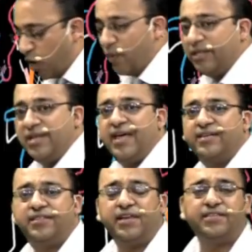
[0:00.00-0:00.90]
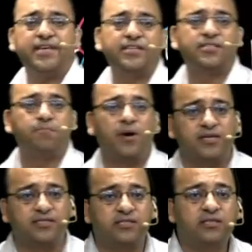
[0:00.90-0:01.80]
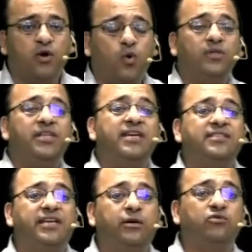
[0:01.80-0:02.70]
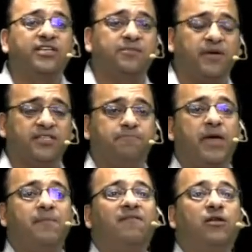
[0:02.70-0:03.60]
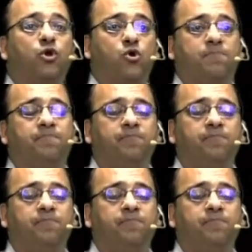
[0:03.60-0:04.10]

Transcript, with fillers: over the next 3-6 months, over the next three to six months, baby will grow.